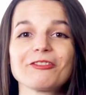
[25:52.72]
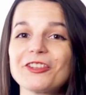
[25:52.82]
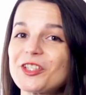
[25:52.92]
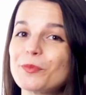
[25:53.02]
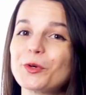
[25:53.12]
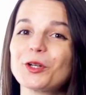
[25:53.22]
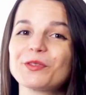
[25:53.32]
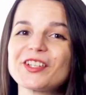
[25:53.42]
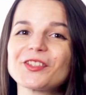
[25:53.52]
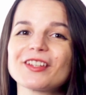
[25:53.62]
For some more
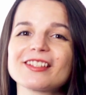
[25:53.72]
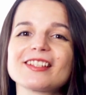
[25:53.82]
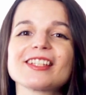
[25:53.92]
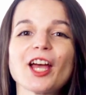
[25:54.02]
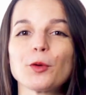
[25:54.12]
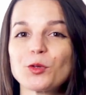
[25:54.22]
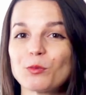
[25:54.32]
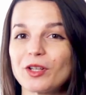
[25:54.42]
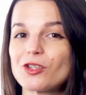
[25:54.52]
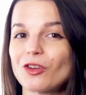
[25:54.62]
resources to help
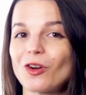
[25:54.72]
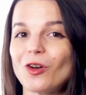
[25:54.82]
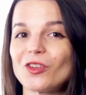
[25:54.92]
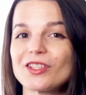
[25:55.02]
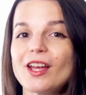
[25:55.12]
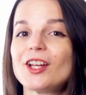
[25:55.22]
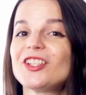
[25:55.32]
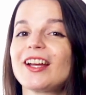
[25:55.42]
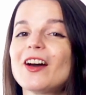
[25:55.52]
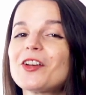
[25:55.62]
you reach your goals,
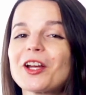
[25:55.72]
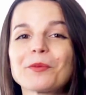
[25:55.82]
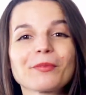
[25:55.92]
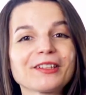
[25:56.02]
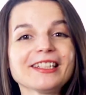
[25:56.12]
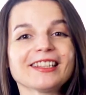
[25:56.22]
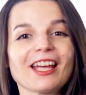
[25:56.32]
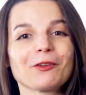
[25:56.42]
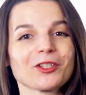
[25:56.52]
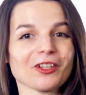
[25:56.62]
check out our complete
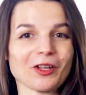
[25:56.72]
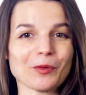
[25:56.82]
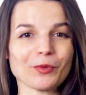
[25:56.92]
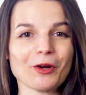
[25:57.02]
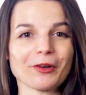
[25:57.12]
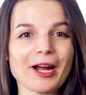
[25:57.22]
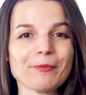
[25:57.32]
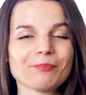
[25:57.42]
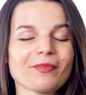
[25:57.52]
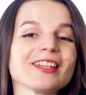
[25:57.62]
language learning
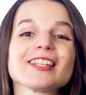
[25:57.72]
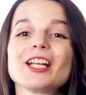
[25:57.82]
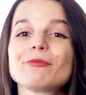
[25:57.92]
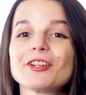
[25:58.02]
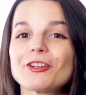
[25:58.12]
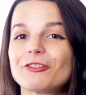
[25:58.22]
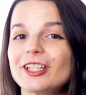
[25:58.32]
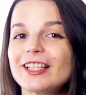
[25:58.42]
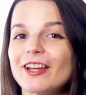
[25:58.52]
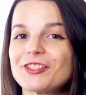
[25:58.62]
program. Sign up for your
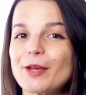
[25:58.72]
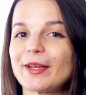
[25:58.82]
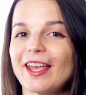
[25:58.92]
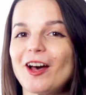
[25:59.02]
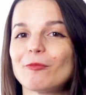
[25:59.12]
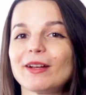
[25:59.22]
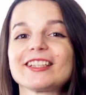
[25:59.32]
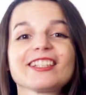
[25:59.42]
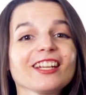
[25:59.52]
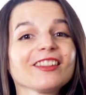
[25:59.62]
free lifetime account by
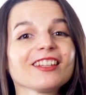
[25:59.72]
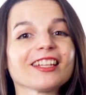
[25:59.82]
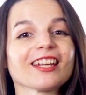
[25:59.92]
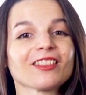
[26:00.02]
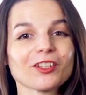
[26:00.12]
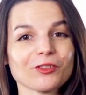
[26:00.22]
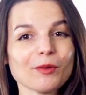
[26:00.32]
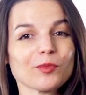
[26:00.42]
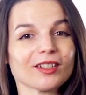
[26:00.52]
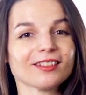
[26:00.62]
clicking on the link in the
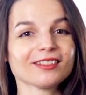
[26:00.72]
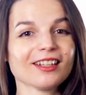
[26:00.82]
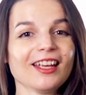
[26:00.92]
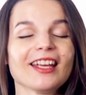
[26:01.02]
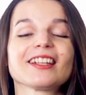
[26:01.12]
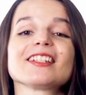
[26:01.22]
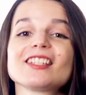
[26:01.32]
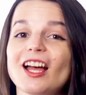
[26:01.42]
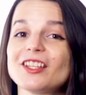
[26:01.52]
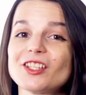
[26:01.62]
description. Get
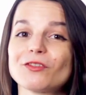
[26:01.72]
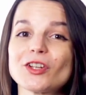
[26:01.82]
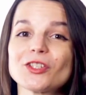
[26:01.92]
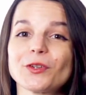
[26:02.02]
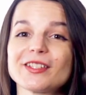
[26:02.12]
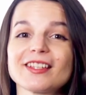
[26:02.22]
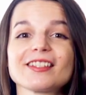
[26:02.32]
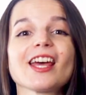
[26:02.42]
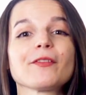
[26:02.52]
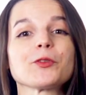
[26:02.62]
tons of
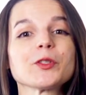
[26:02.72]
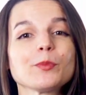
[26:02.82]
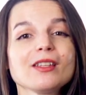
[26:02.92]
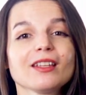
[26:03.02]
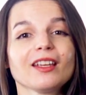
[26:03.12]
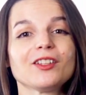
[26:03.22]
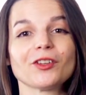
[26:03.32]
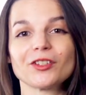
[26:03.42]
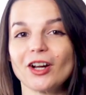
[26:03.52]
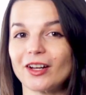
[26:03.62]
resources to have you speaking in
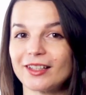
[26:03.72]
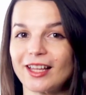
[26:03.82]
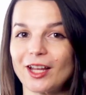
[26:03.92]
your target